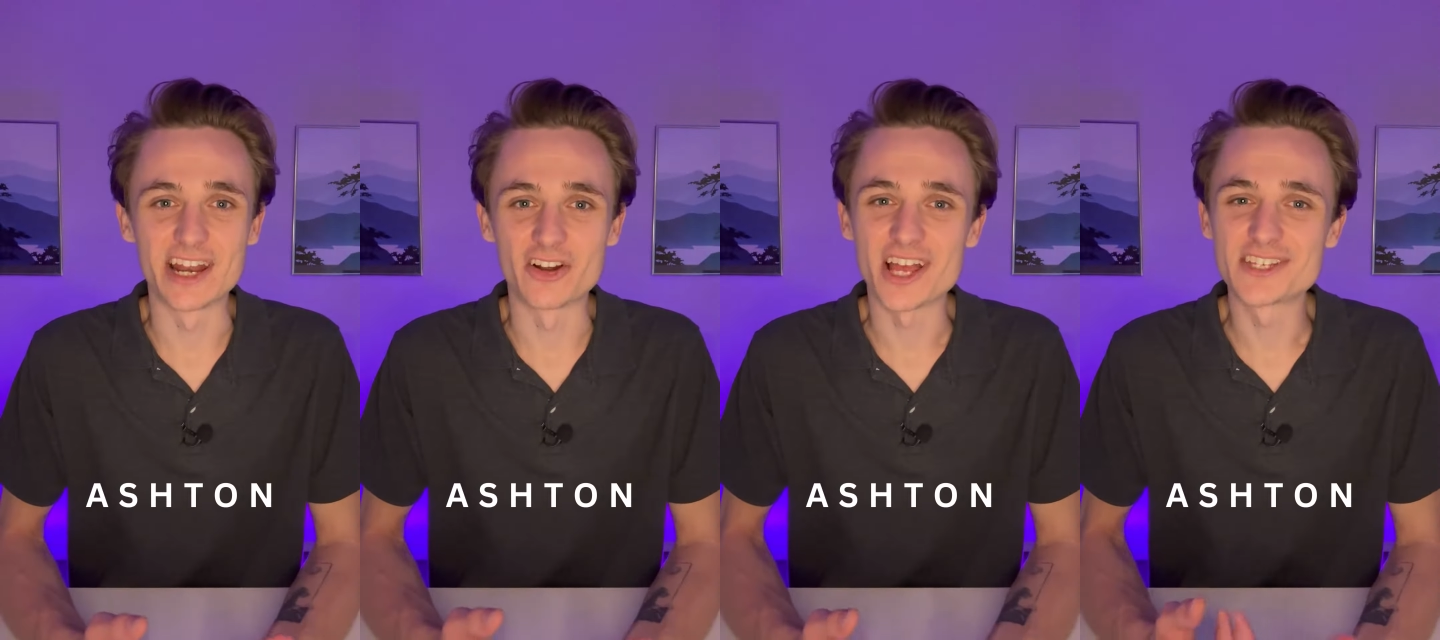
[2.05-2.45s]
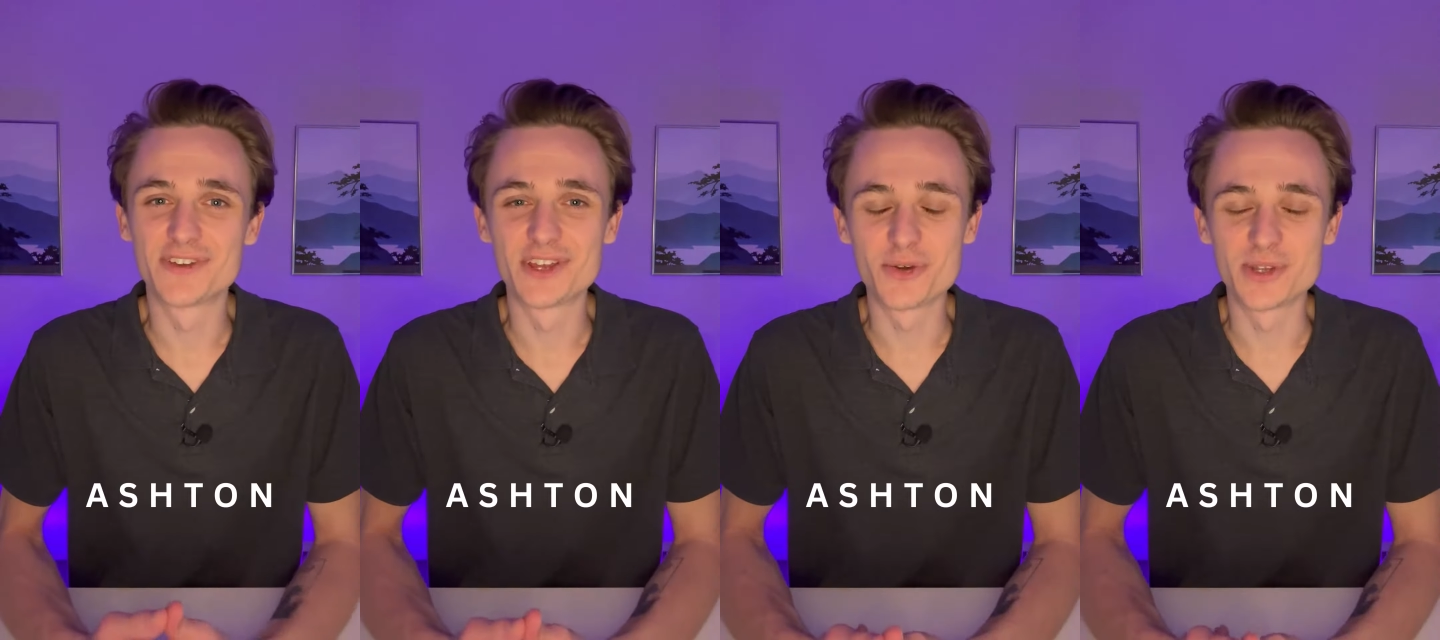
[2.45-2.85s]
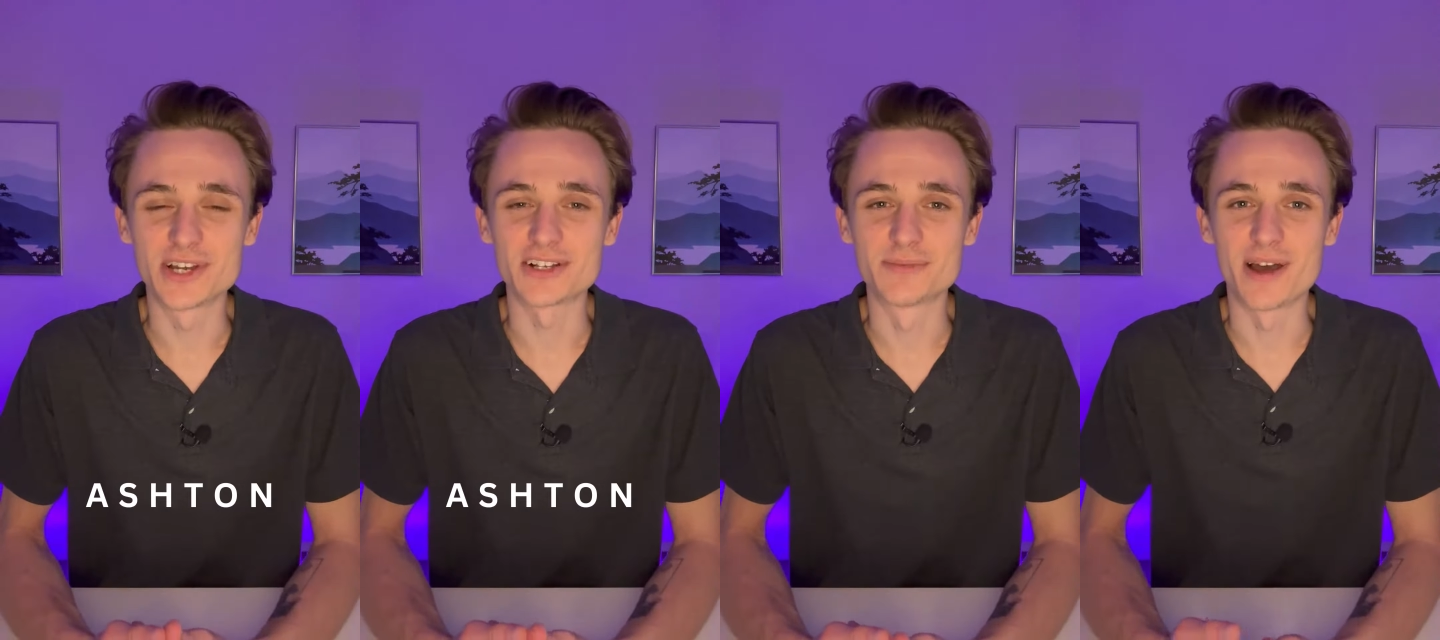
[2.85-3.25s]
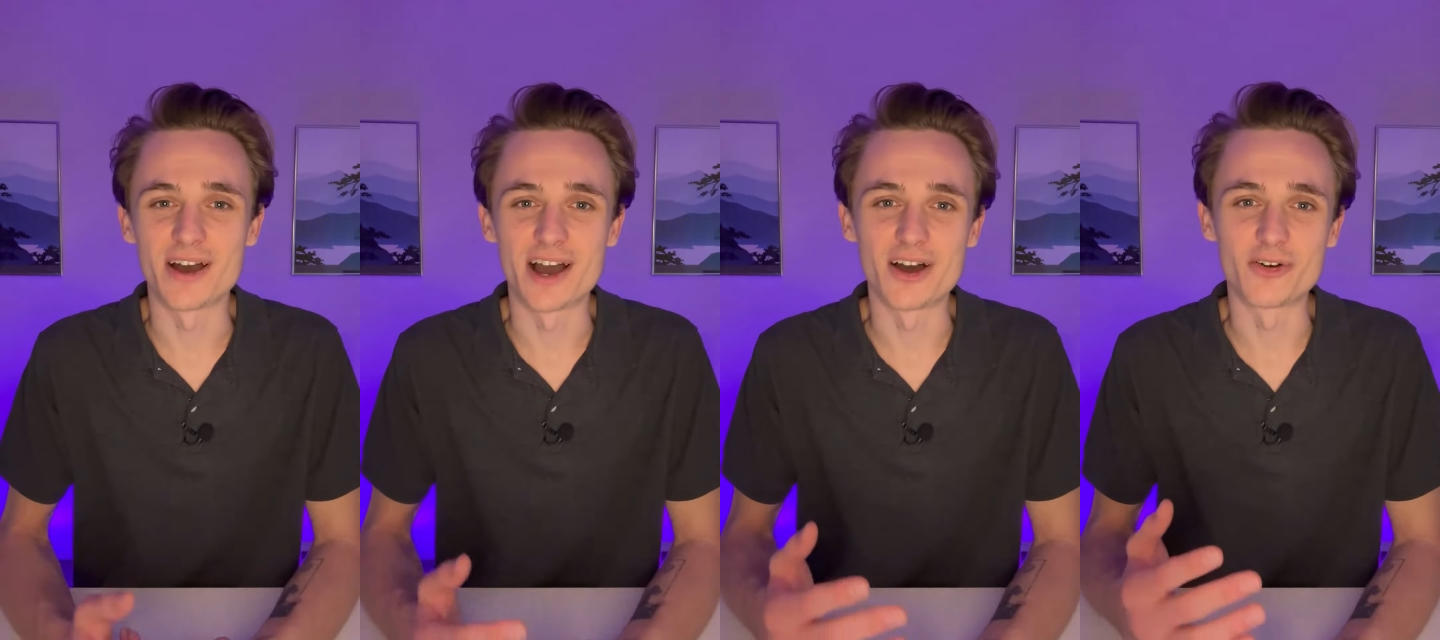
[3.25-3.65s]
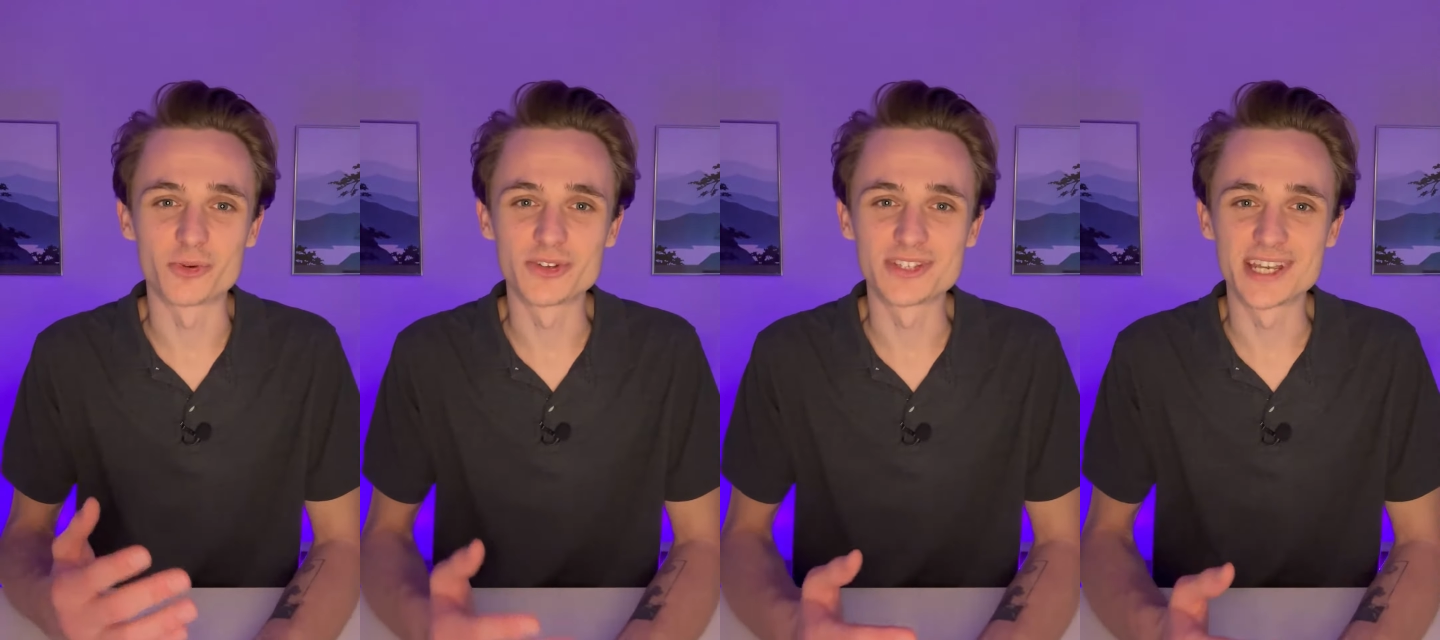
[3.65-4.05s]
In our last video, we talked about how
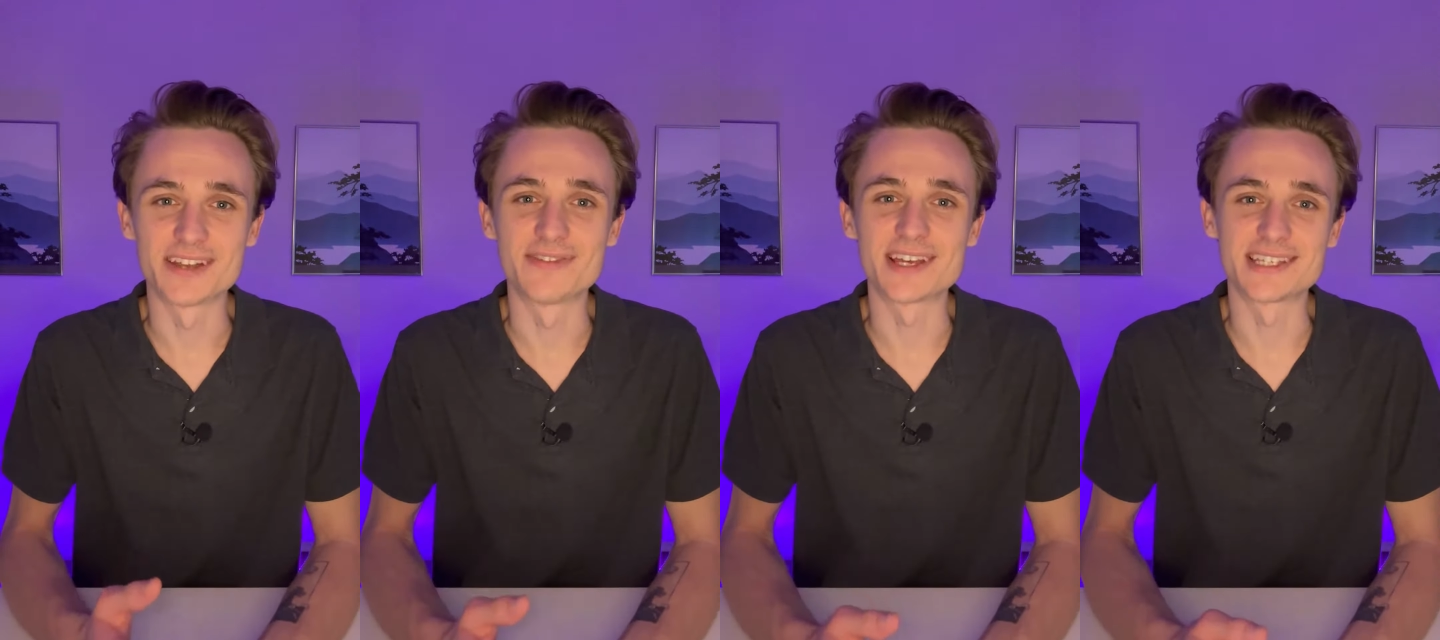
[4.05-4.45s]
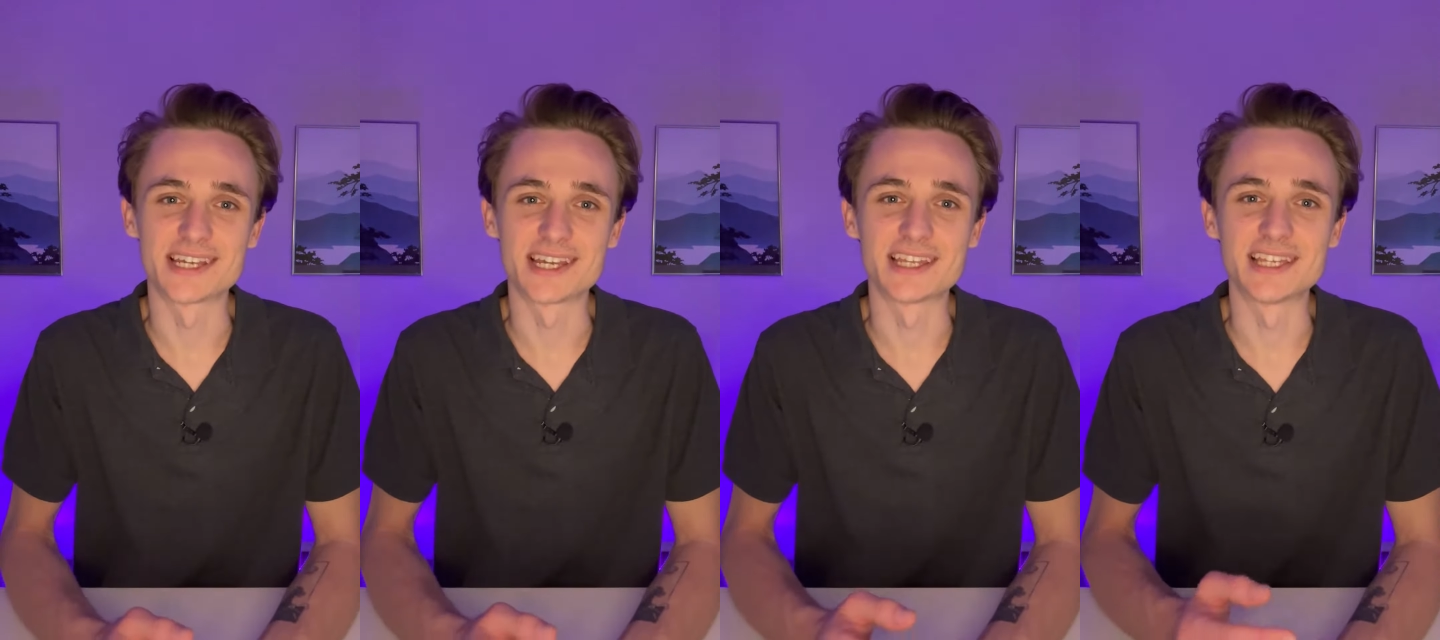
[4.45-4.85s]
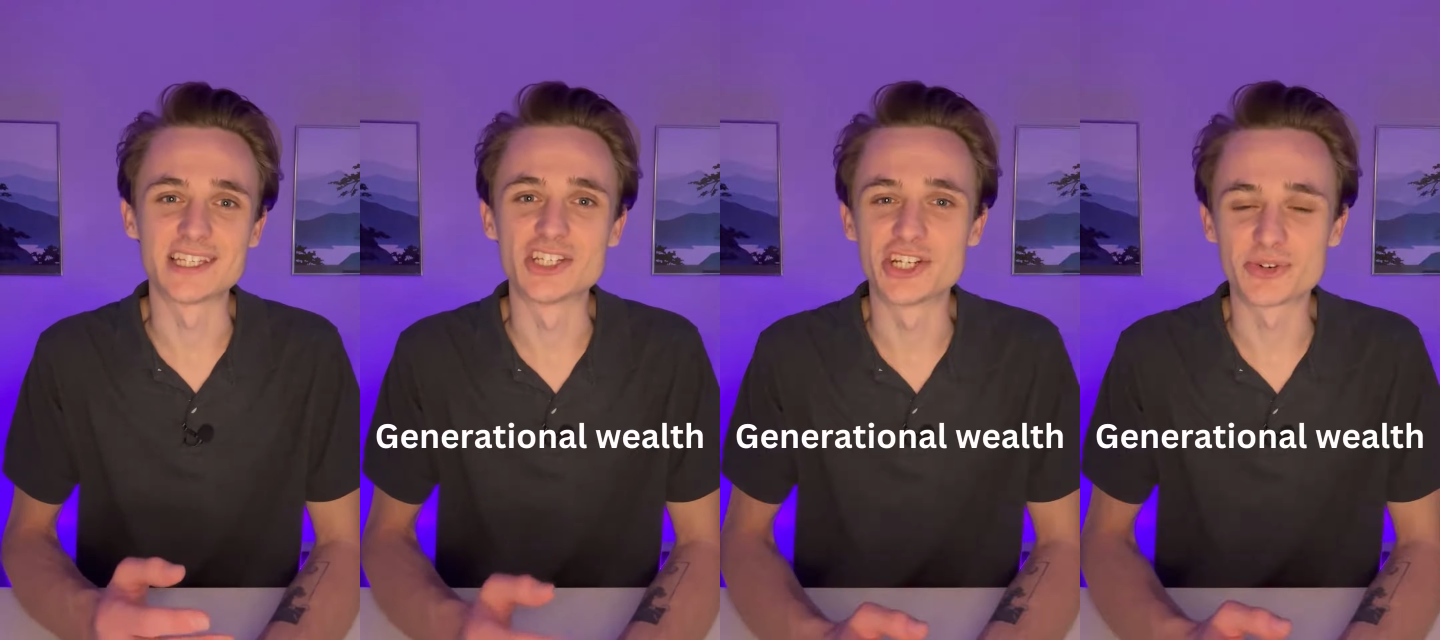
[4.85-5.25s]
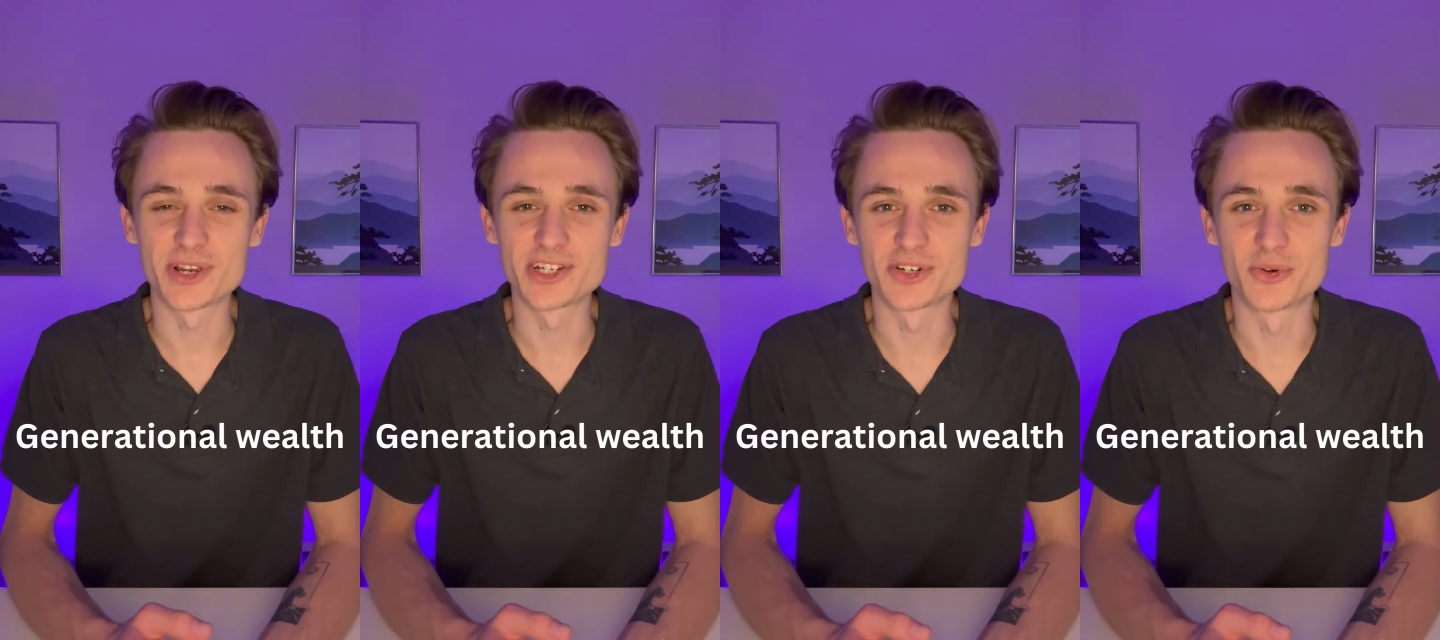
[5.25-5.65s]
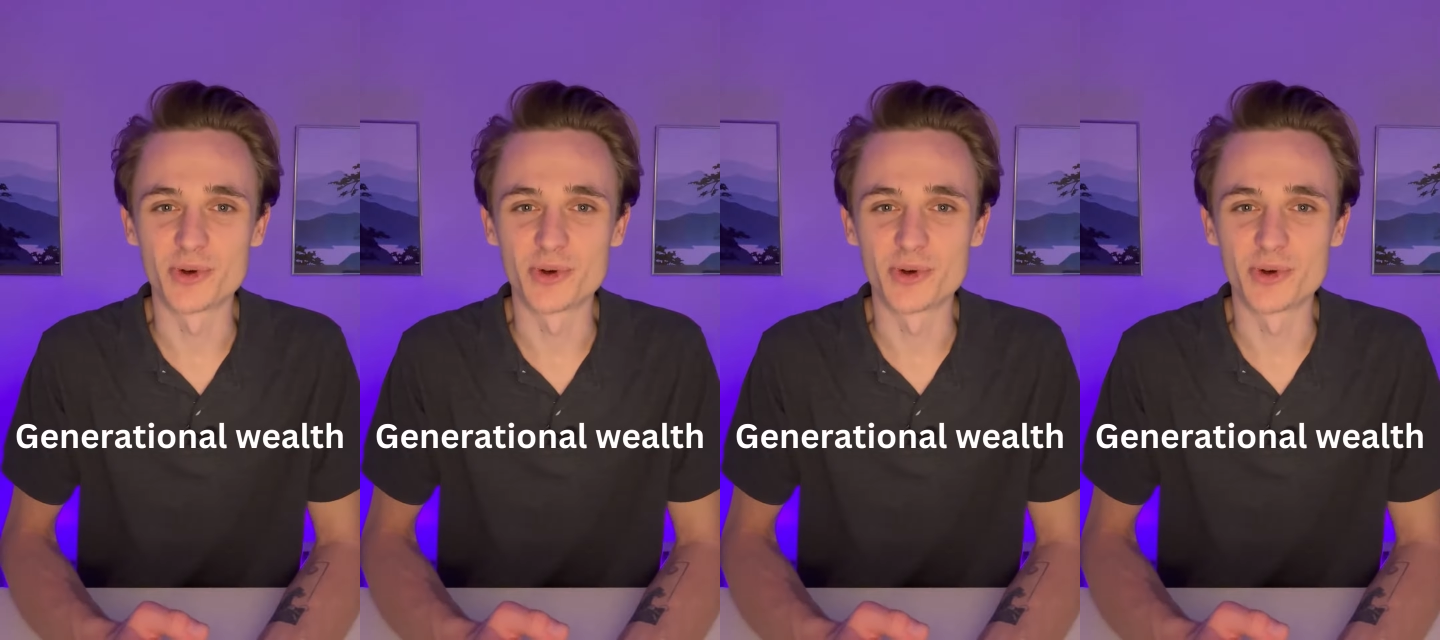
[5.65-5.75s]
real estate investing can lead to generational